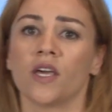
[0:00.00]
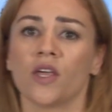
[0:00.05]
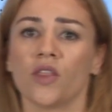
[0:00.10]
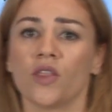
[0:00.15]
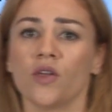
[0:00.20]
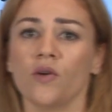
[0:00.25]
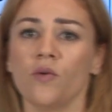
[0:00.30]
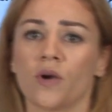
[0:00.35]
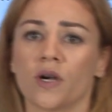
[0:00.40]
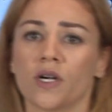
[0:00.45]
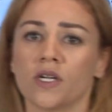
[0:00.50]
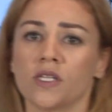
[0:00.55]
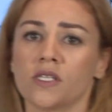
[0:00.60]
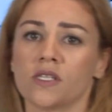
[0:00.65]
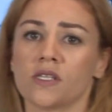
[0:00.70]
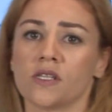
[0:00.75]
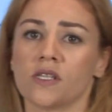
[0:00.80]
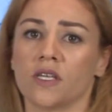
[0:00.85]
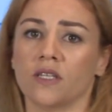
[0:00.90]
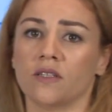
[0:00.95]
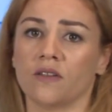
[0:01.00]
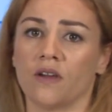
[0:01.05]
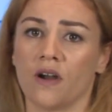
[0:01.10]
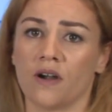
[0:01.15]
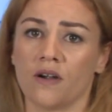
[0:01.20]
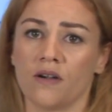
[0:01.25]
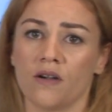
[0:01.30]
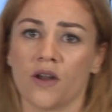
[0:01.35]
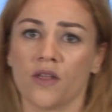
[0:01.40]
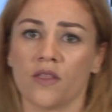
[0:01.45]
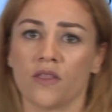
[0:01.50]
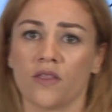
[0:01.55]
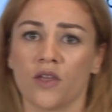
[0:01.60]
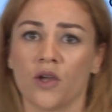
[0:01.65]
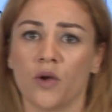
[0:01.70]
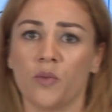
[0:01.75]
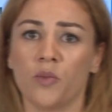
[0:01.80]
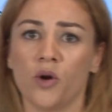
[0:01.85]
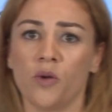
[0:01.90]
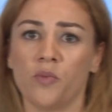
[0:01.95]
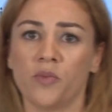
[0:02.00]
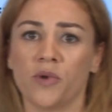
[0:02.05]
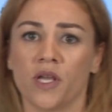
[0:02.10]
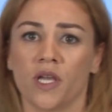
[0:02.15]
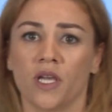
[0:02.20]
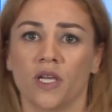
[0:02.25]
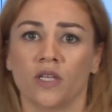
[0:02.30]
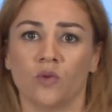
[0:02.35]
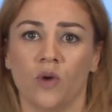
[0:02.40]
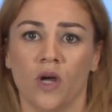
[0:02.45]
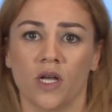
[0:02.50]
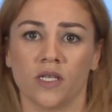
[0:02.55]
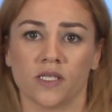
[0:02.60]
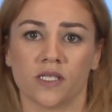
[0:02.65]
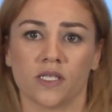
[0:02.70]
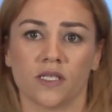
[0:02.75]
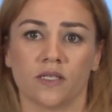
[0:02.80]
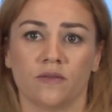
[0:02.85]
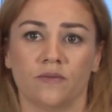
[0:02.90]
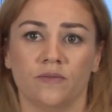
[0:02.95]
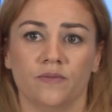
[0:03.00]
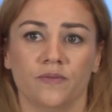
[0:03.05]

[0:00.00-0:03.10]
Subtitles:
the words that are the appropriate ones.